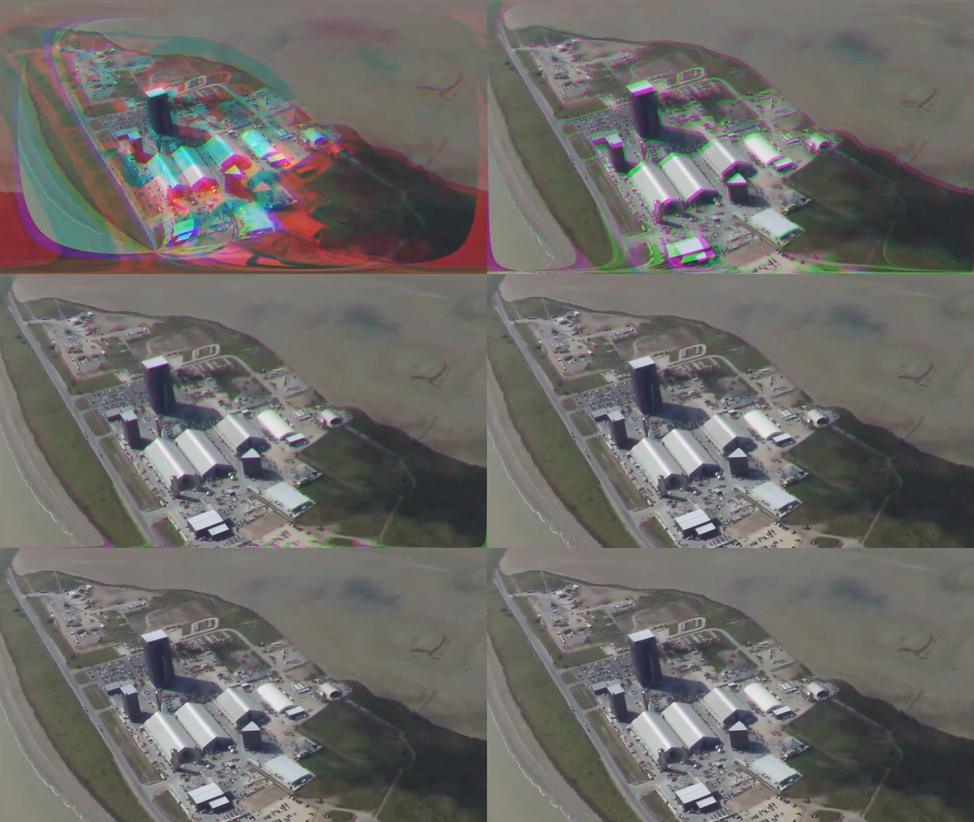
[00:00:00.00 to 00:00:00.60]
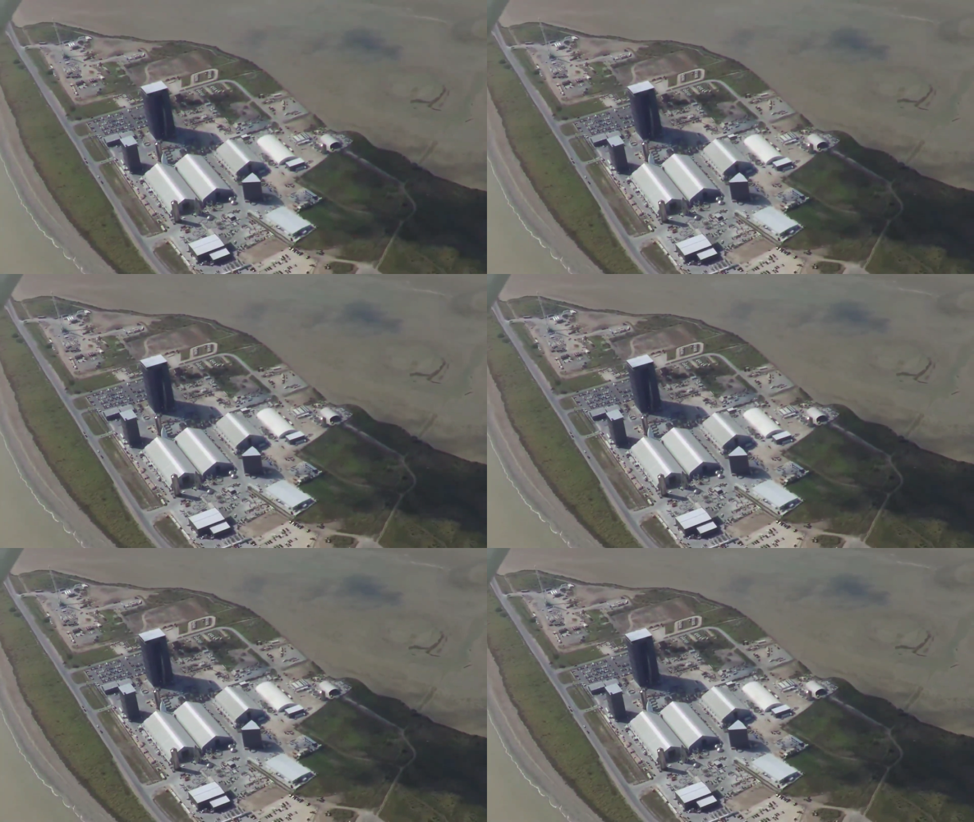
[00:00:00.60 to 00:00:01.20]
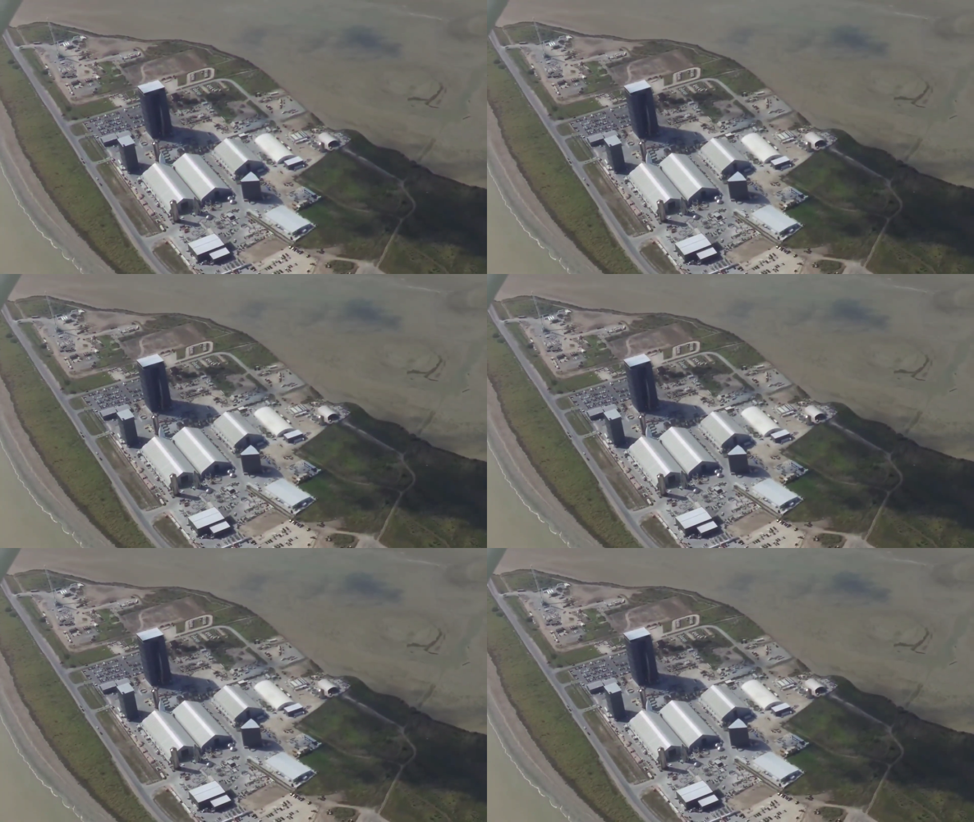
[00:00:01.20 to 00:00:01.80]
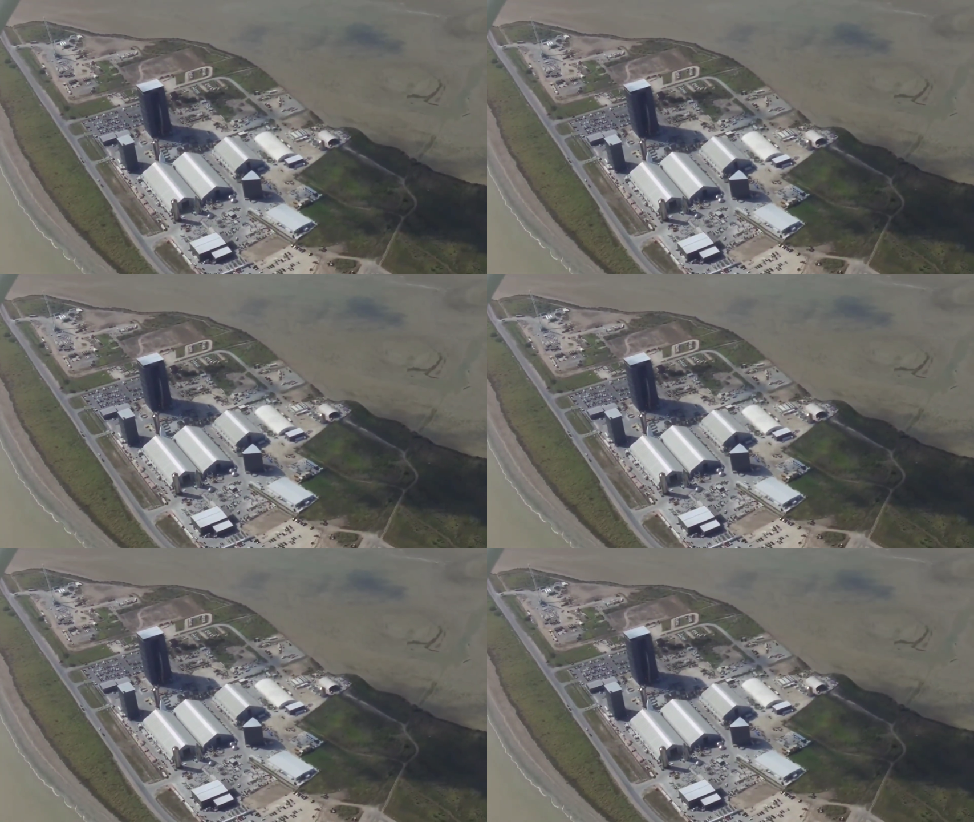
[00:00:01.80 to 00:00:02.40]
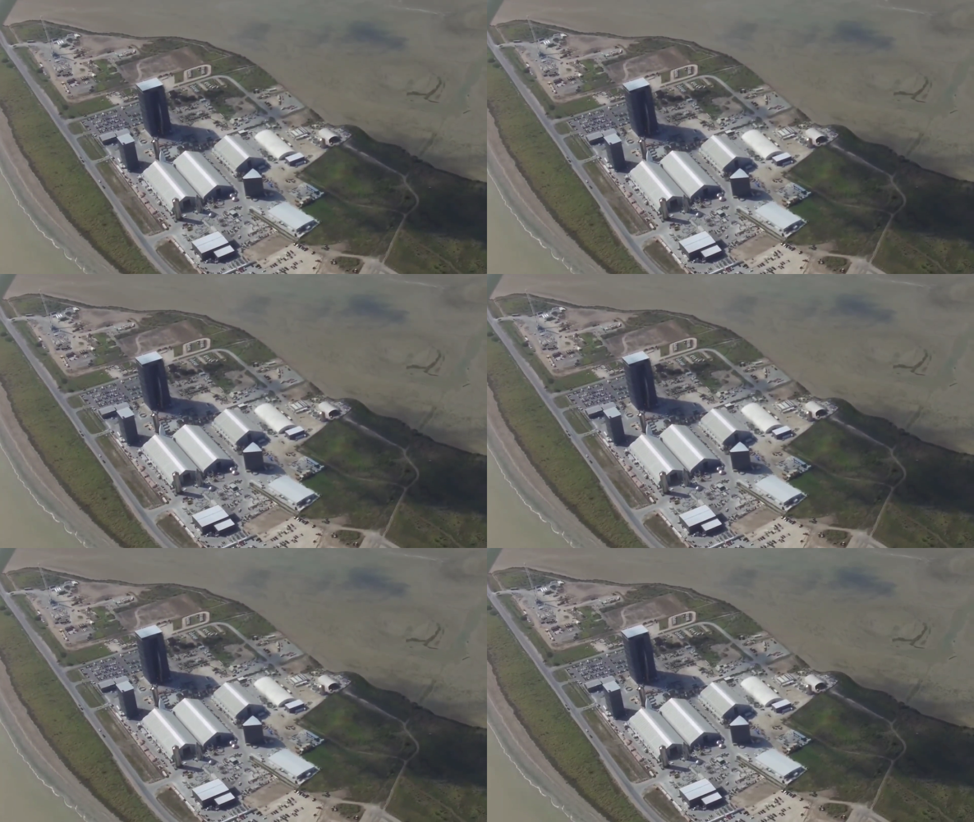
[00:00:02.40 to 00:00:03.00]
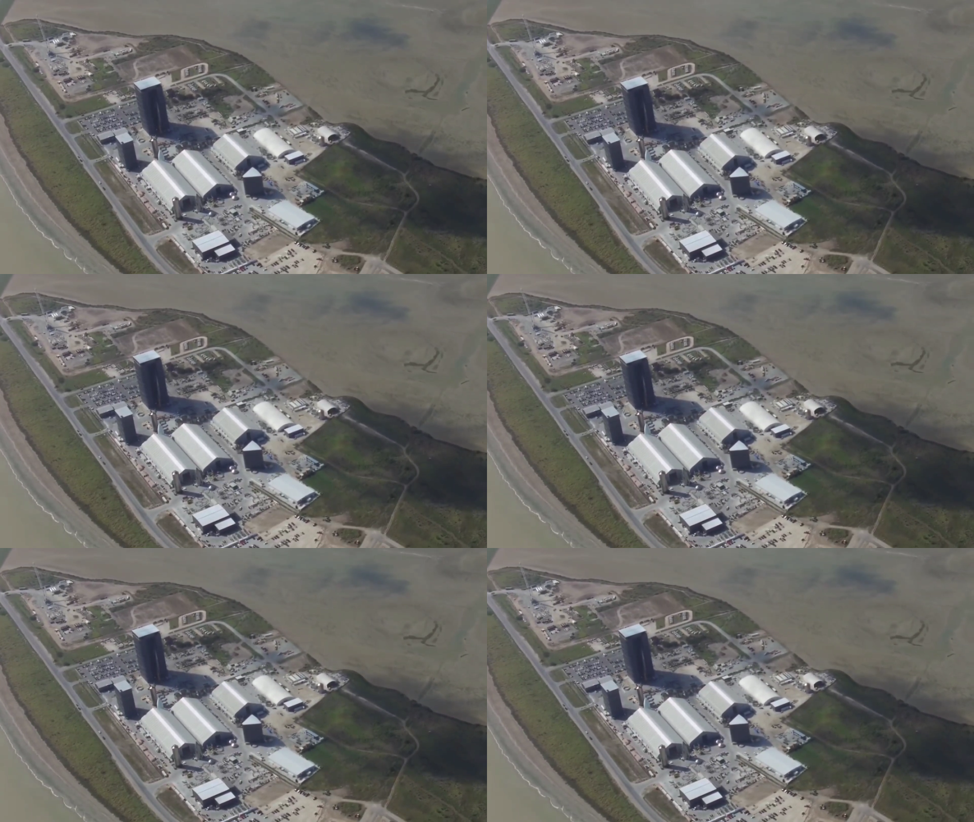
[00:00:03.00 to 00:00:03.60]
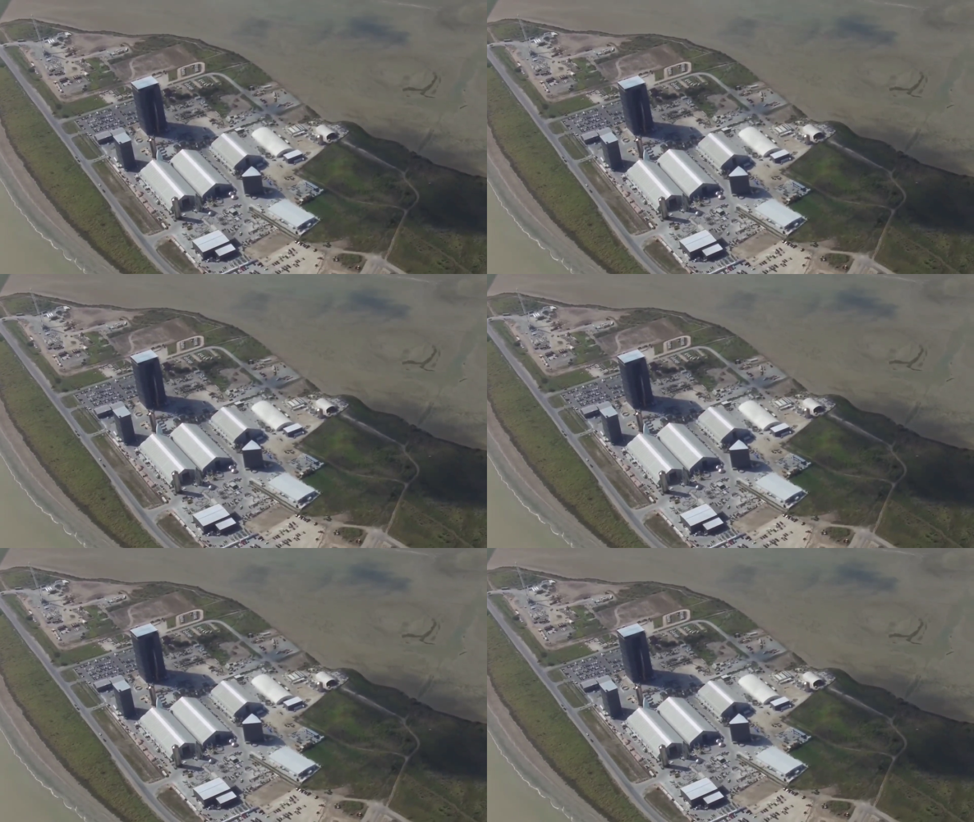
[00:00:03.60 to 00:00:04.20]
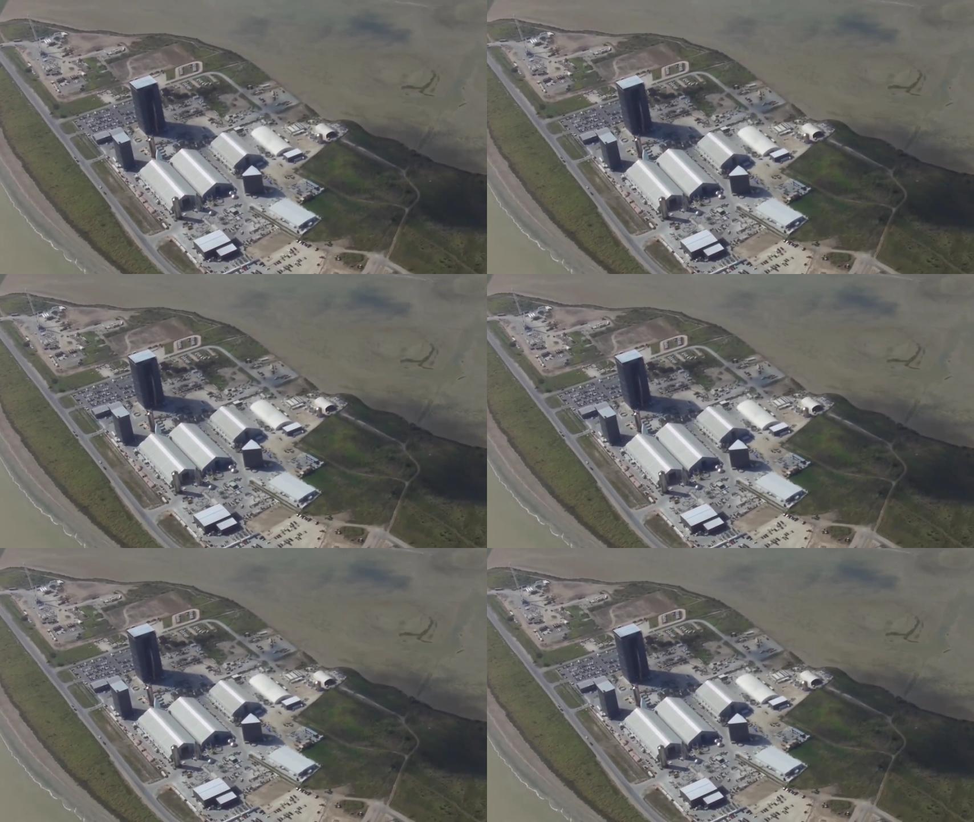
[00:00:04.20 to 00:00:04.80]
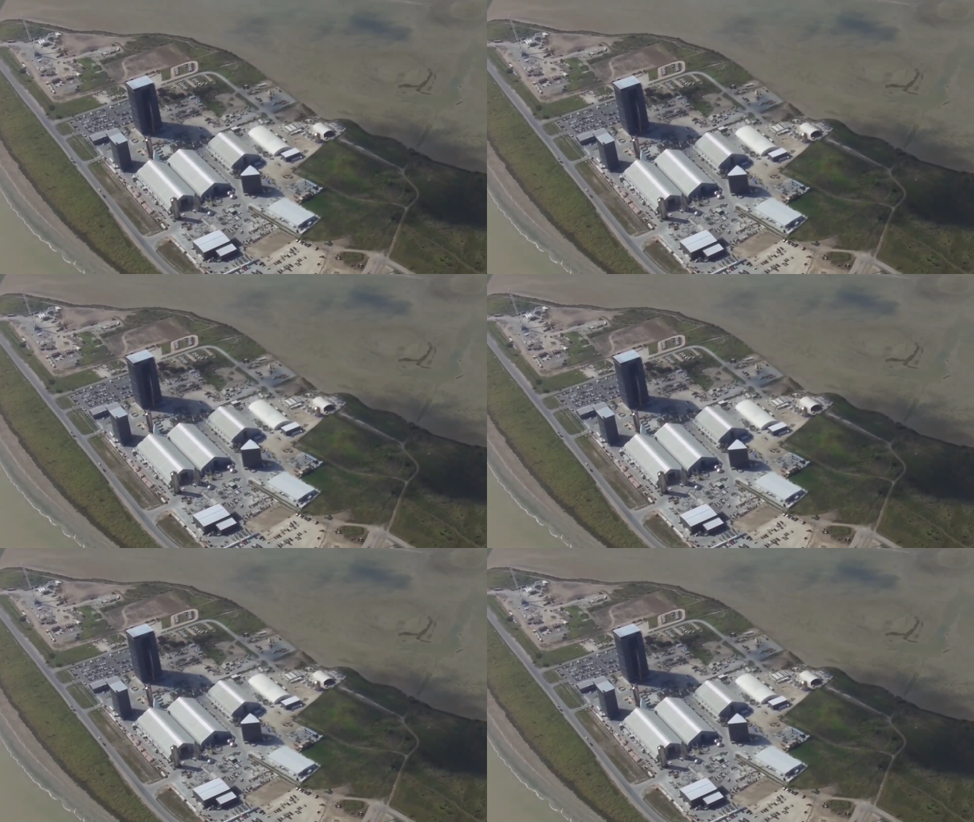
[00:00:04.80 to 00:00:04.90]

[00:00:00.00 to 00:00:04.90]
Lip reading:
[unreadable: no face in view]